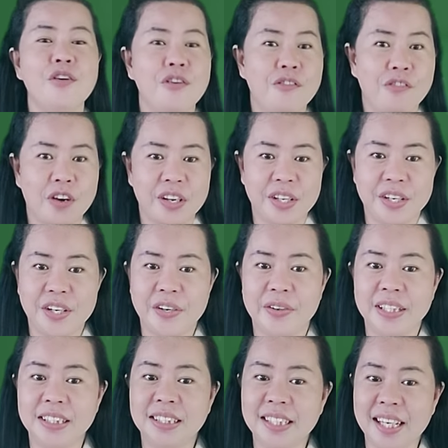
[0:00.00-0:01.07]
For the
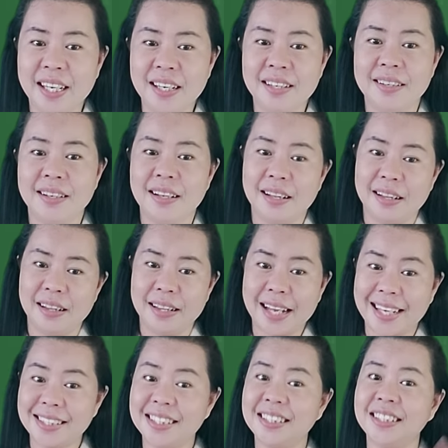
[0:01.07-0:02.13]
currency,
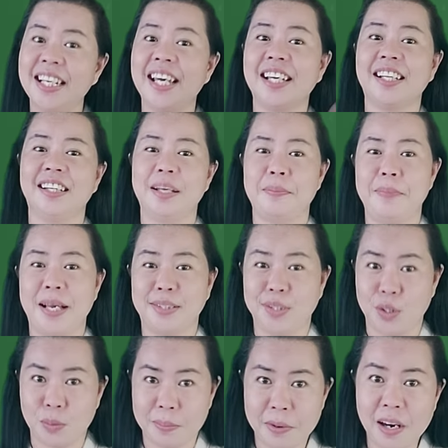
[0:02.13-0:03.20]
let's tick the
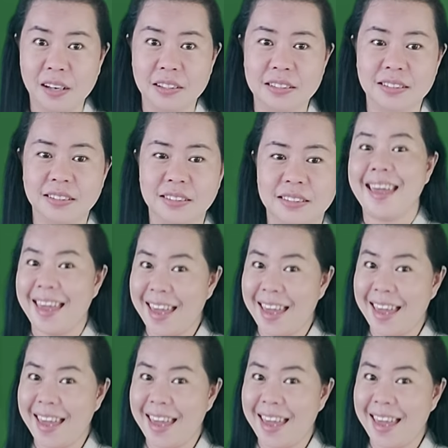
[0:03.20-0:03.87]
peso box.